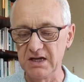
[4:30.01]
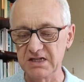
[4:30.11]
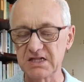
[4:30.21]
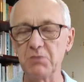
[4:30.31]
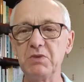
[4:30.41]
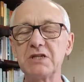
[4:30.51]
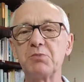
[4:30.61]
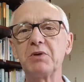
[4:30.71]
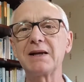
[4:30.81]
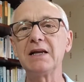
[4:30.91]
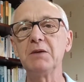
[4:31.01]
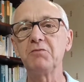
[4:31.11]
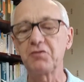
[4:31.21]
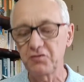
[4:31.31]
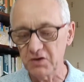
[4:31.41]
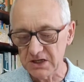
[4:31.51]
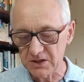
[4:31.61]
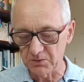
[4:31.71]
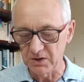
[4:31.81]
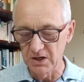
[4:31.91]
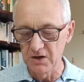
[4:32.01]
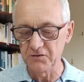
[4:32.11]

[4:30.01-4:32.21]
He sent me to proclaim freedom